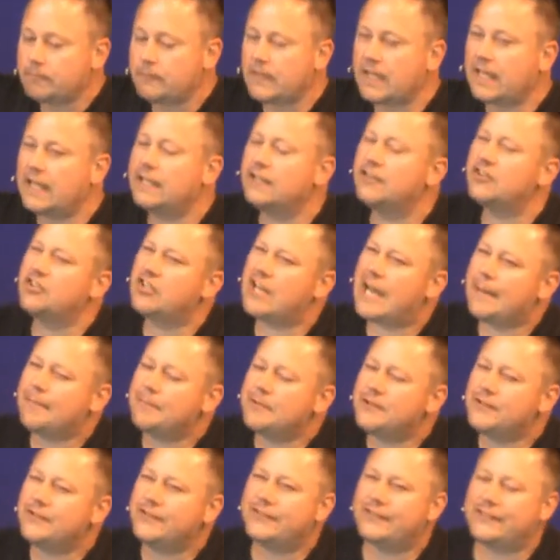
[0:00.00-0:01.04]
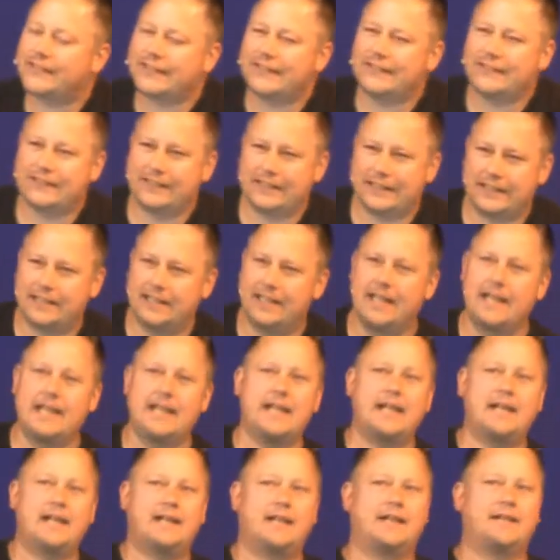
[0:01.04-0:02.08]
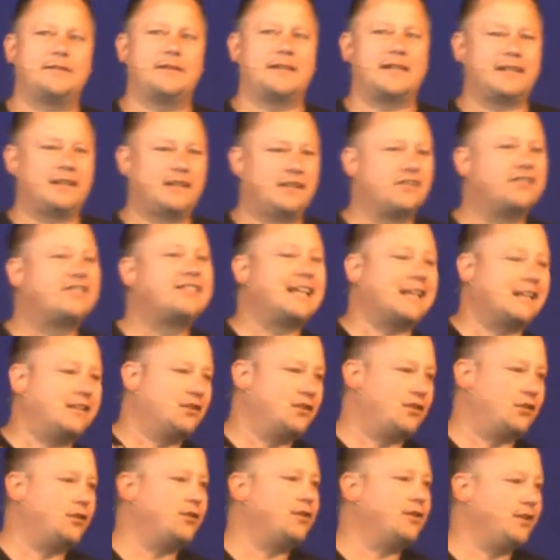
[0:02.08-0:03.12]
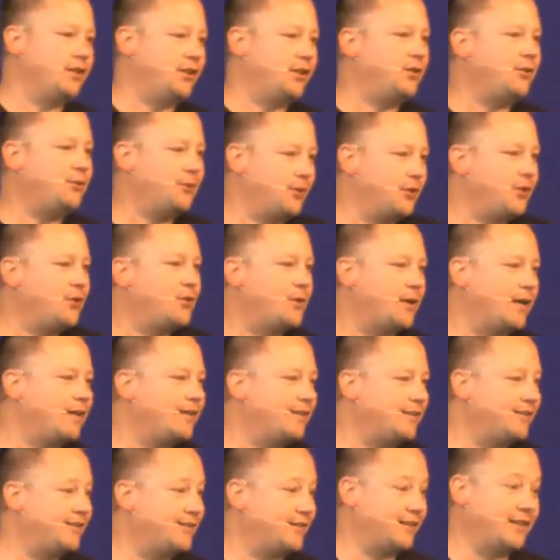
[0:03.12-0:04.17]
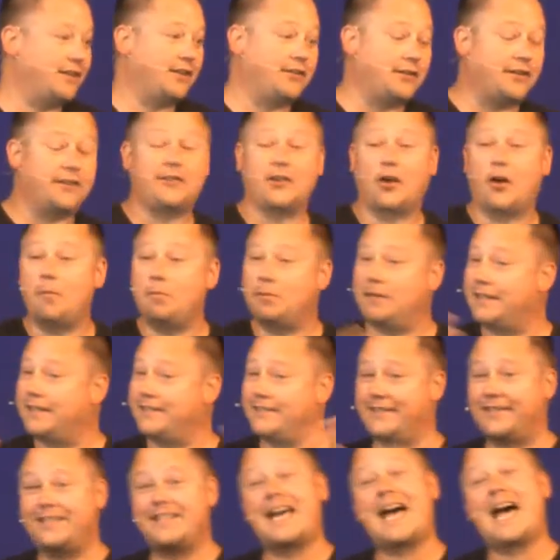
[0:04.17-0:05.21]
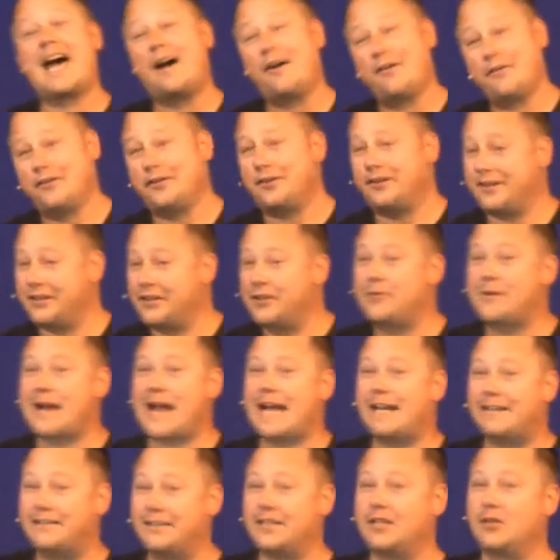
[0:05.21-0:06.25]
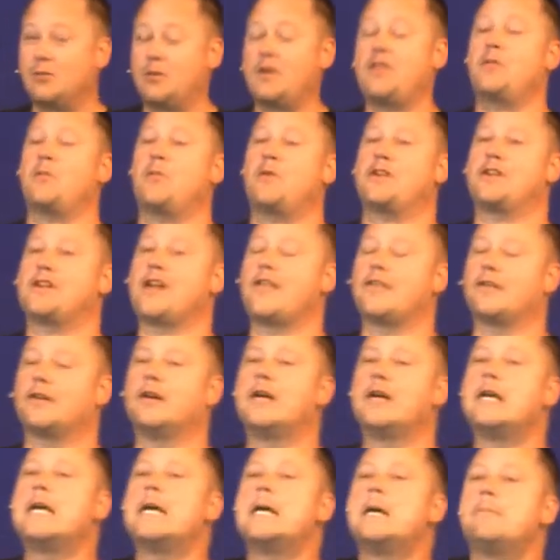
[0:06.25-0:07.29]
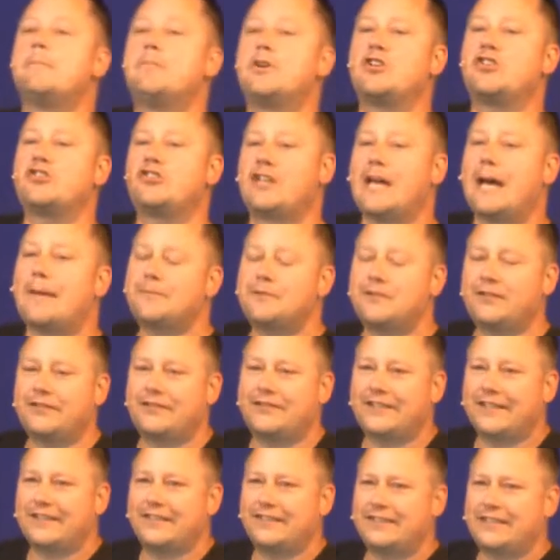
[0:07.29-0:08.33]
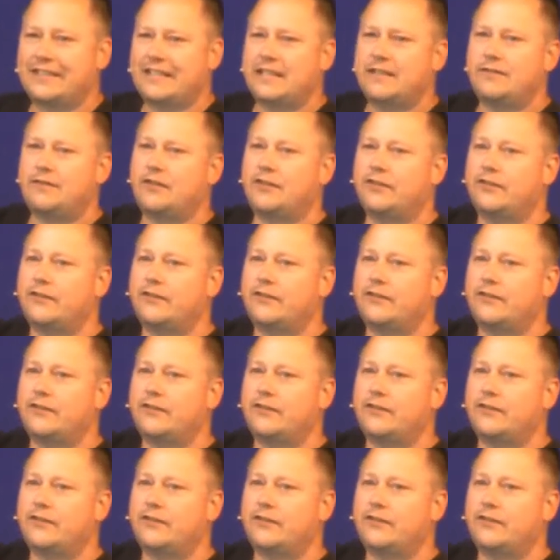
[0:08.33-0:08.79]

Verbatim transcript: In chapter 16, uh, we can get a little technical here real quick because this all plays into how they're interacting with one another. But in chapter 16, verses